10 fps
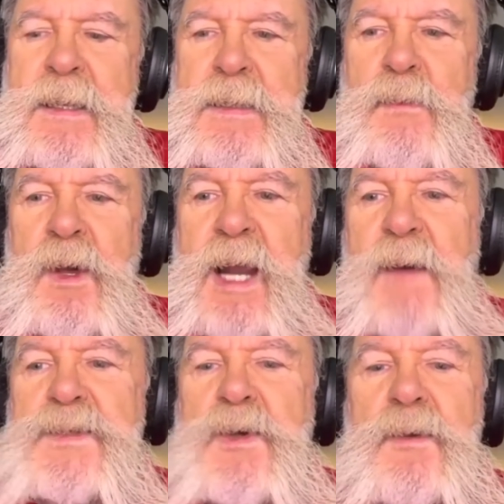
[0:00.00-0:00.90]
Well, I
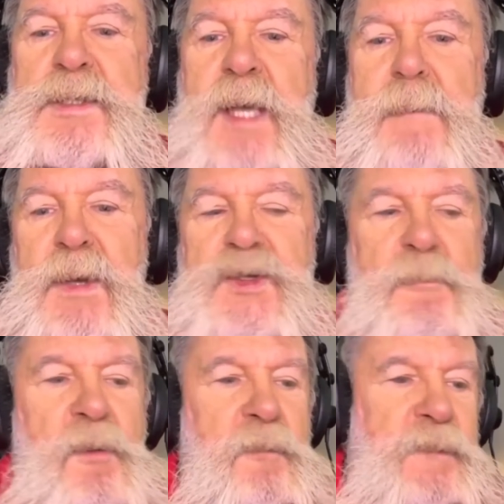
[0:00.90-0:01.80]
was going to say
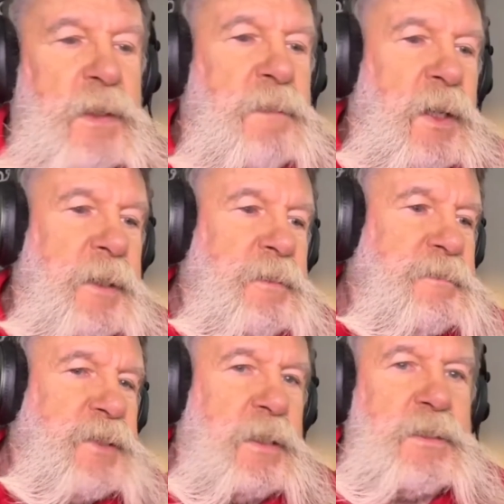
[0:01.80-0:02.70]
Mr. Perfect, but
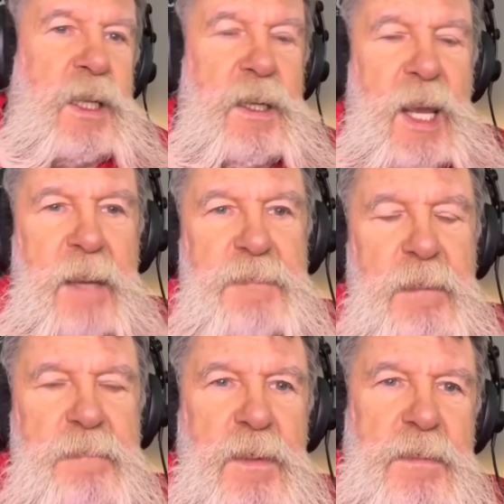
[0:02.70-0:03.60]
since he named
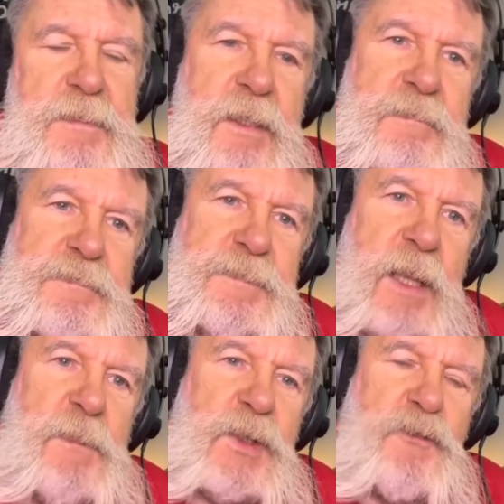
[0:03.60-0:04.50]
him, but
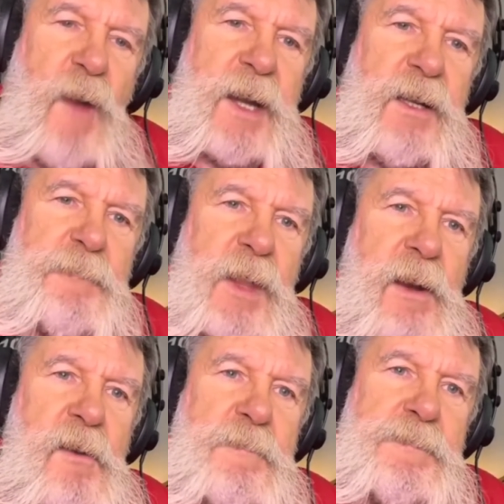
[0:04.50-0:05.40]
he was right up
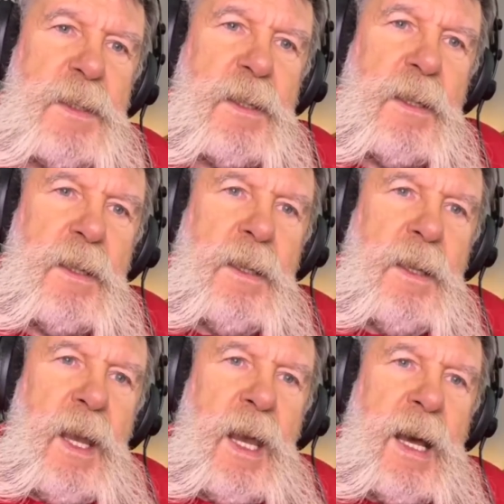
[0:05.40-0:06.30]
there.
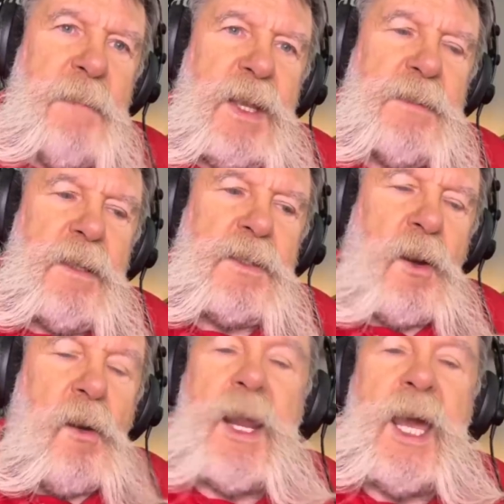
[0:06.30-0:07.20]
I mean,
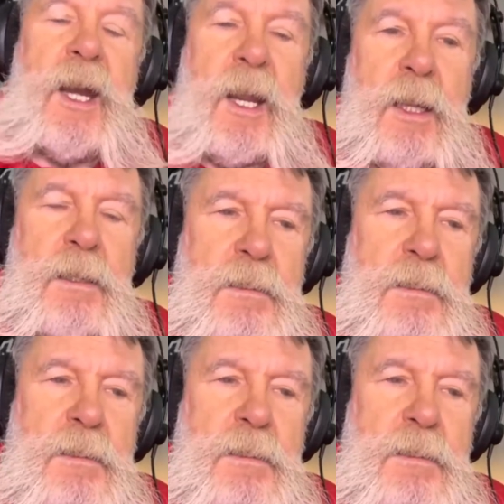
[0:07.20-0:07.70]
Curt Hennig,